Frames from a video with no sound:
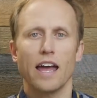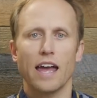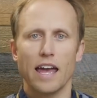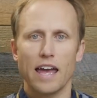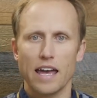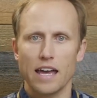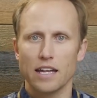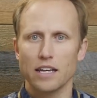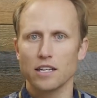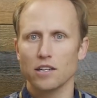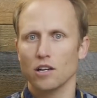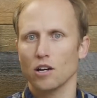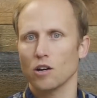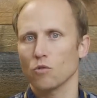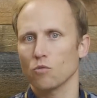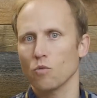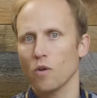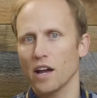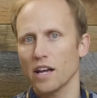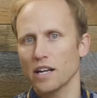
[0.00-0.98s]
and a
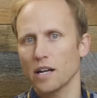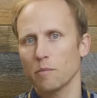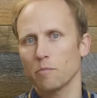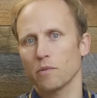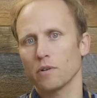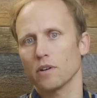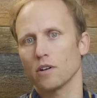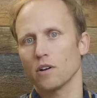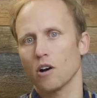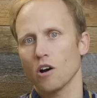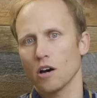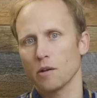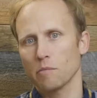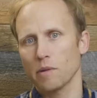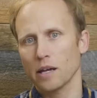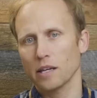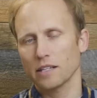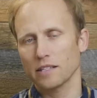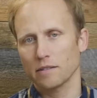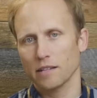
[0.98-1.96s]
write-up on
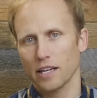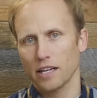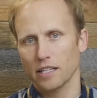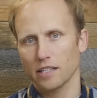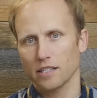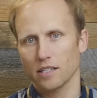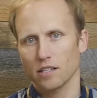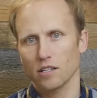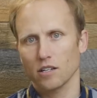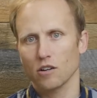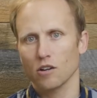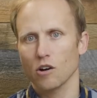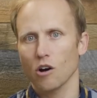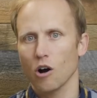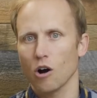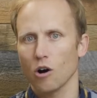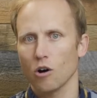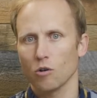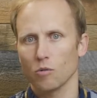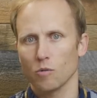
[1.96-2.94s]
my site are
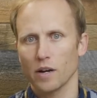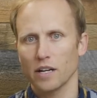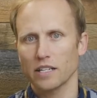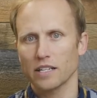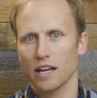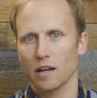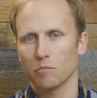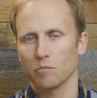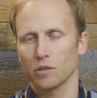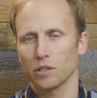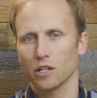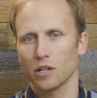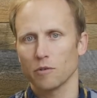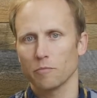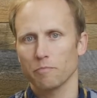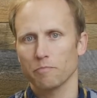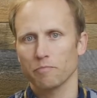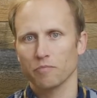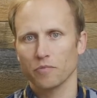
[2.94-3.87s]
all right down below.